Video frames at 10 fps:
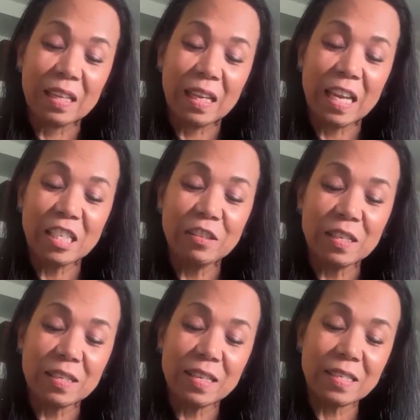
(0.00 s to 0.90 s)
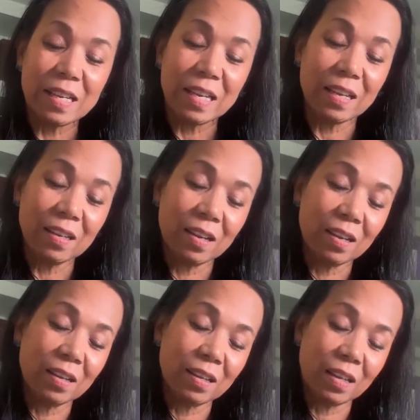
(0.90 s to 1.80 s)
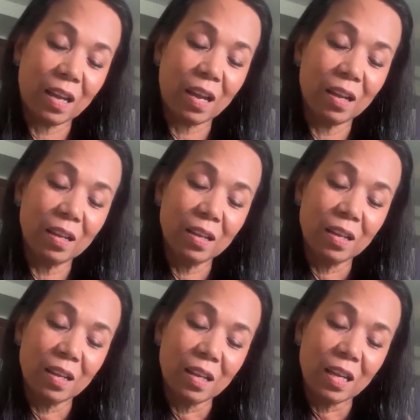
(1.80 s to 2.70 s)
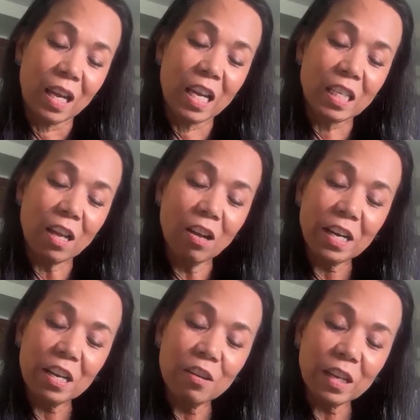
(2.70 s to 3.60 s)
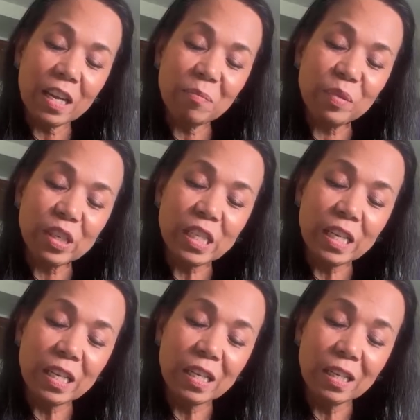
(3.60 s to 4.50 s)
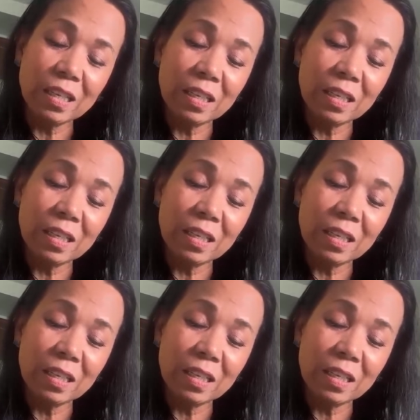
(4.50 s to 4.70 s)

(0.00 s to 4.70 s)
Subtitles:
into the seasoning. Okay, it's already looking pretty.